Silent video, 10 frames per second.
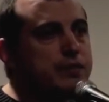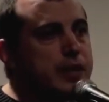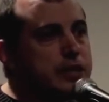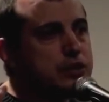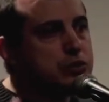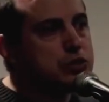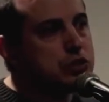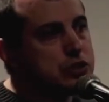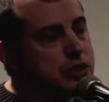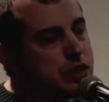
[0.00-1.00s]
been used
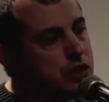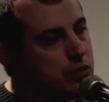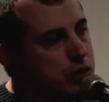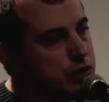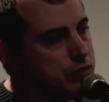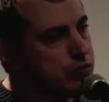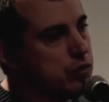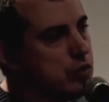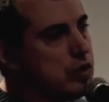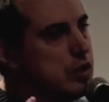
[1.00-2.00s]
to dealing with
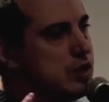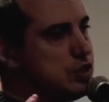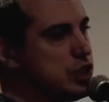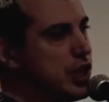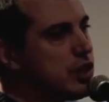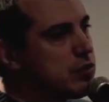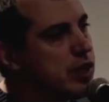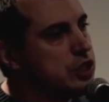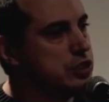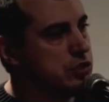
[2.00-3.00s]
for
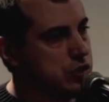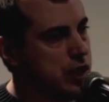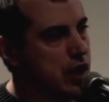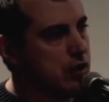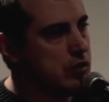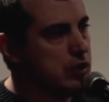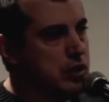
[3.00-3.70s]
generations now,